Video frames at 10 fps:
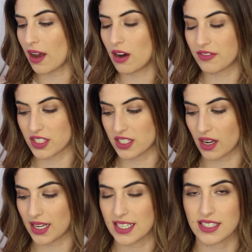after
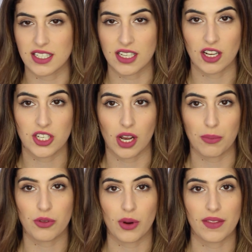styling to touch
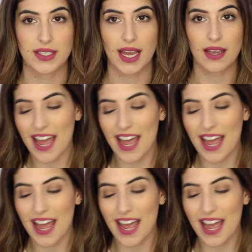up throughout the day.